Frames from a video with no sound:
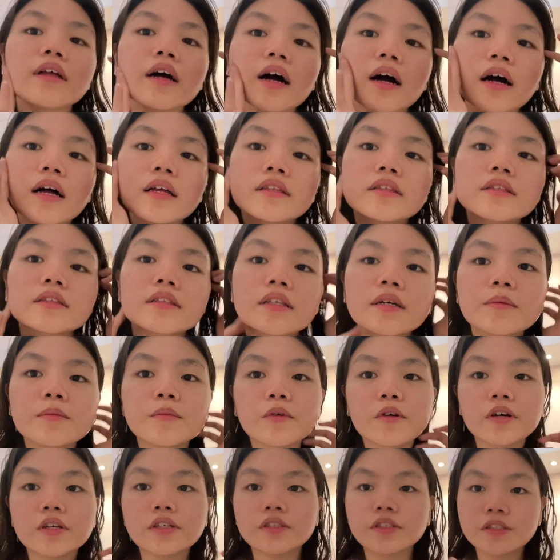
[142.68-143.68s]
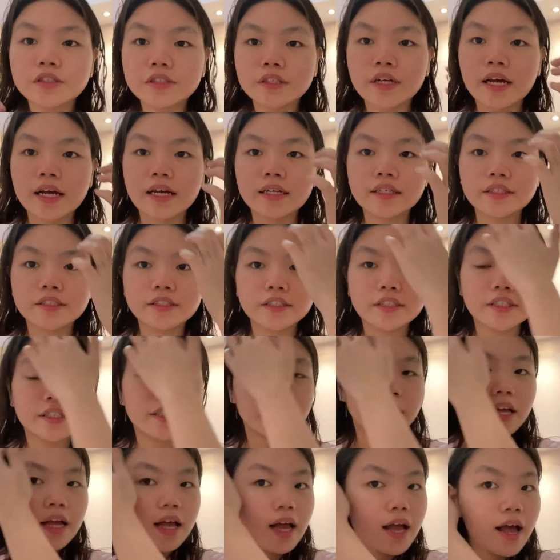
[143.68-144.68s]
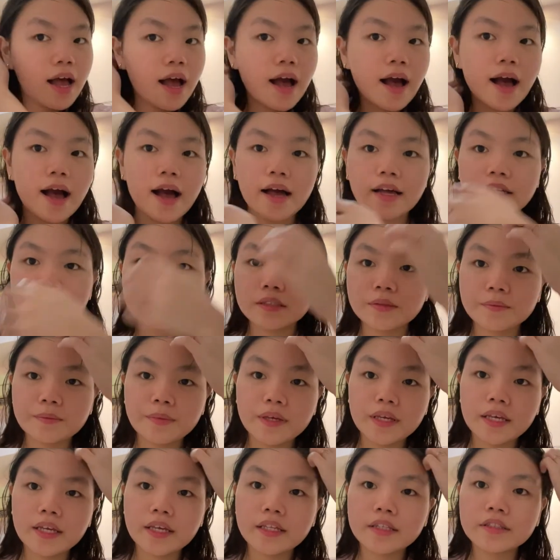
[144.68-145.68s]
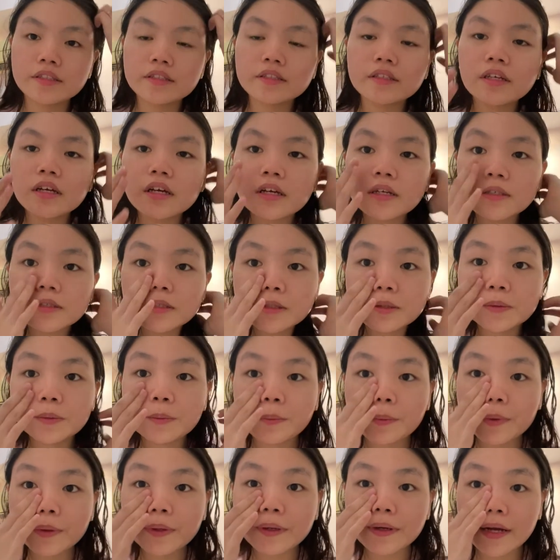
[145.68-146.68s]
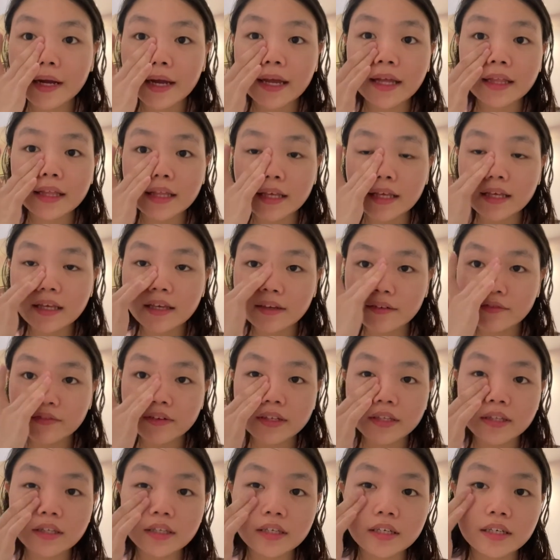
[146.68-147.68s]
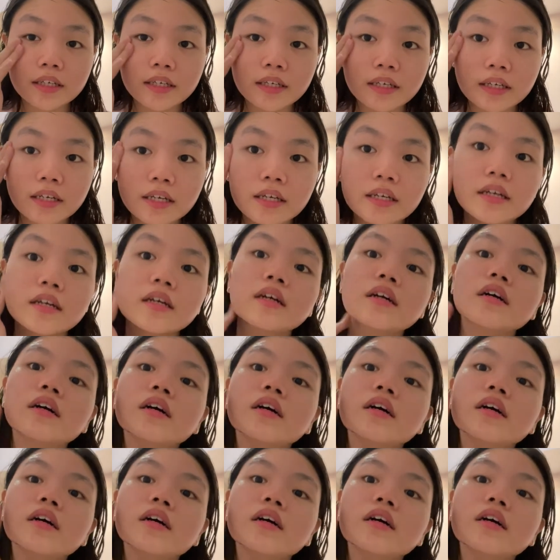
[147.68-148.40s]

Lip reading: that the moisturizer has been spread evenly